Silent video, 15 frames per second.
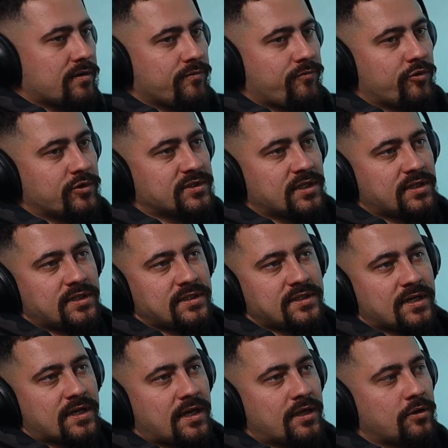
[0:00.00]
for
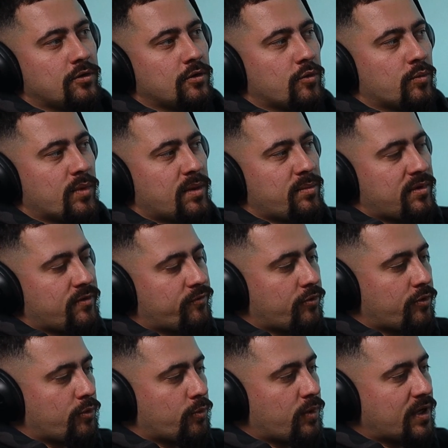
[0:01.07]
statistic, I don't know, maybe
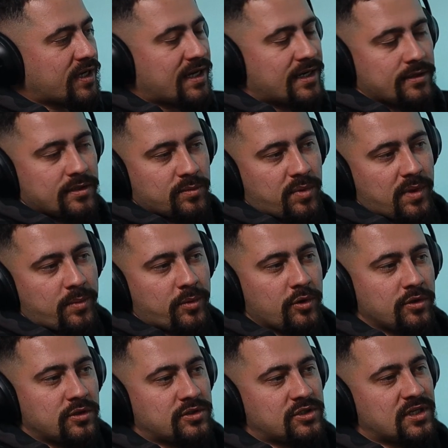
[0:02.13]
for 100
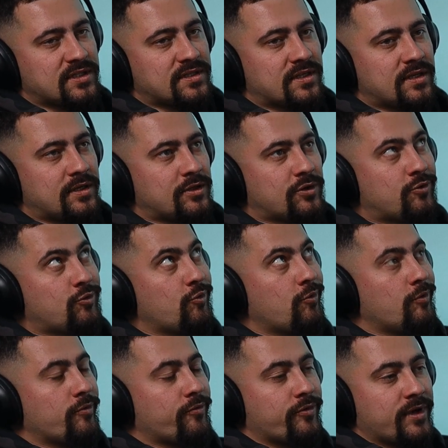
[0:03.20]
people, just two
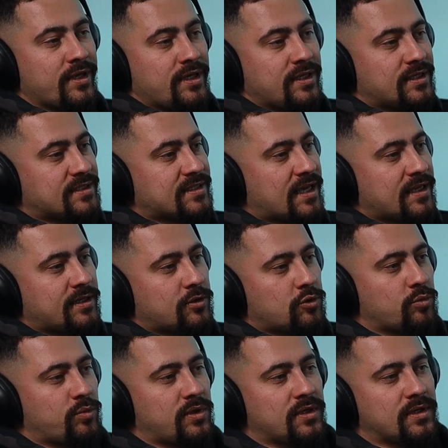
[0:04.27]
or three decided
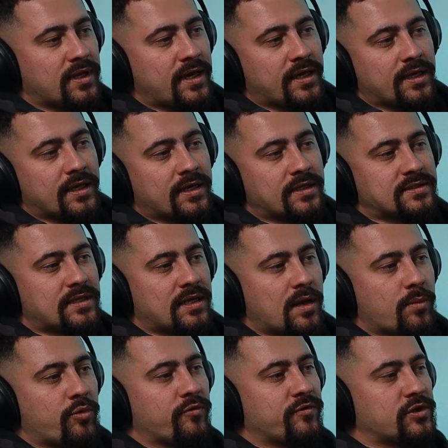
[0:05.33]
to be like stay
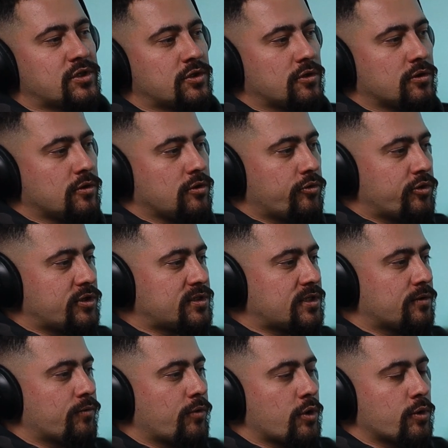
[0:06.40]
a professional colorist
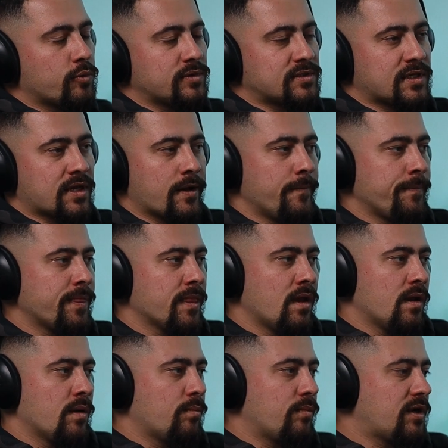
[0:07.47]
and work with a
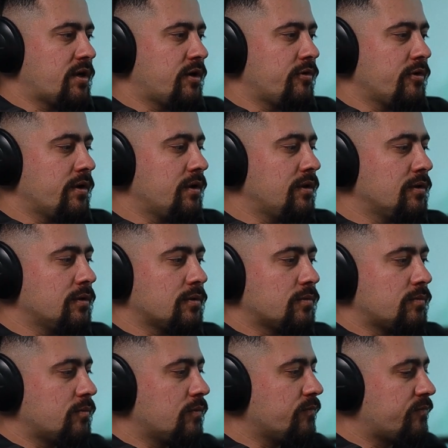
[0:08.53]

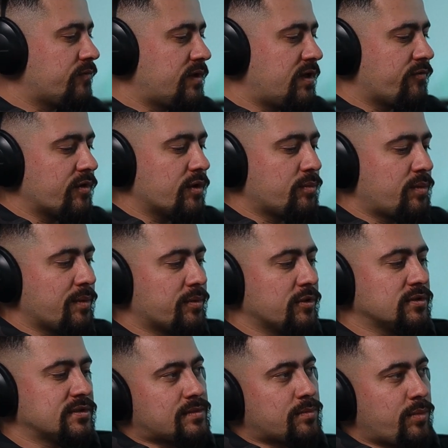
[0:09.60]
material of different
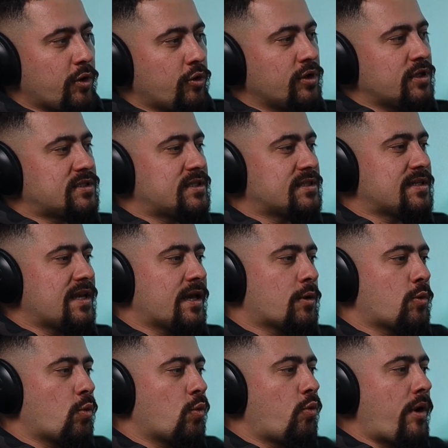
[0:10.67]
people. Be honest, it's like
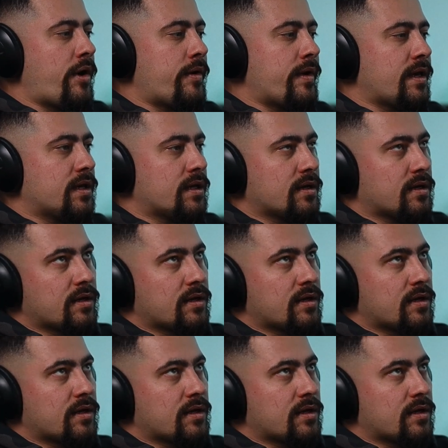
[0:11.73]
very